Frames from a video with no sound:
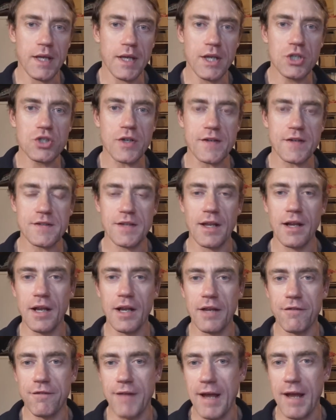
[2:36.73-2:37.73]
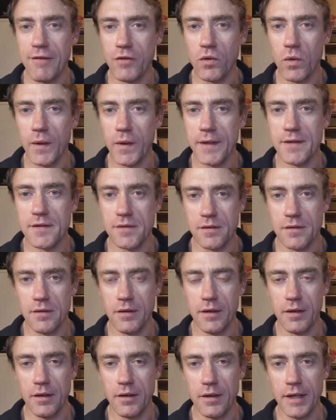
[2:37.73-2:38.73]
Interestingly,
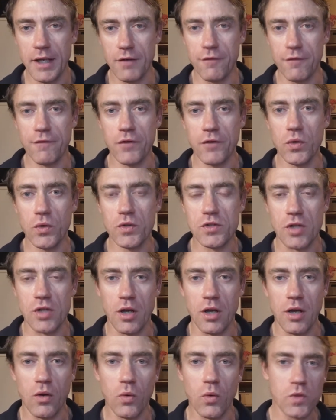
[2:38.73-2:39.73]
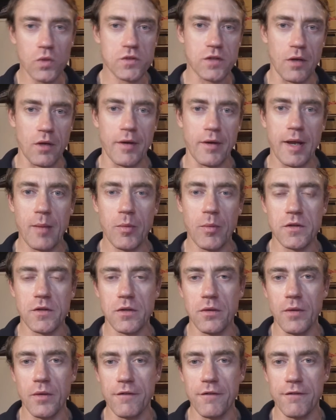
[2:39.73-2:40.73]
flavonoids in foods also are able
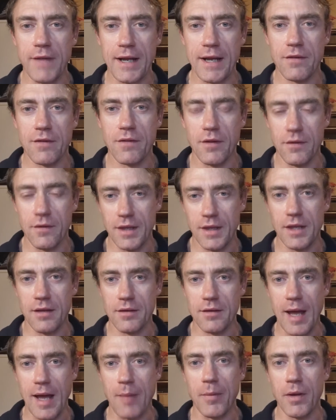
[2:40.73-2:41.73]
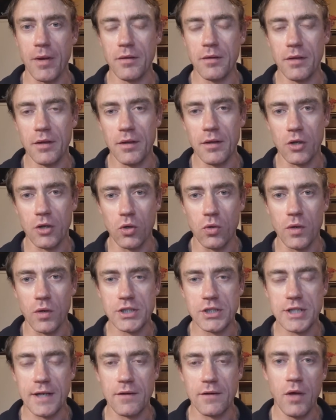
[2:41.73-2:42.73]
to affect the GABA
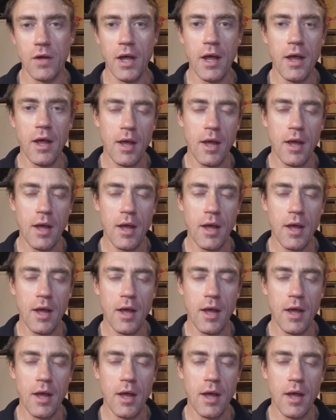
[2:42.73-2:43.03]
chloride channel,